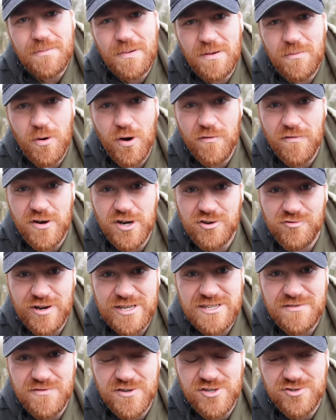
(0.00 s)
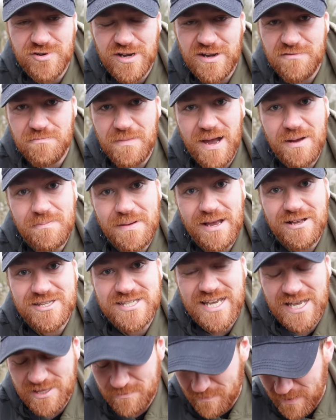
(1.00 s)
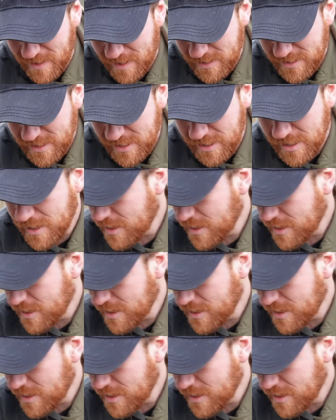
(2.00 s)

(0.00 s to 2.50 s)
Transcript: a bit more of an aggressive retrieve might be able to get the bite.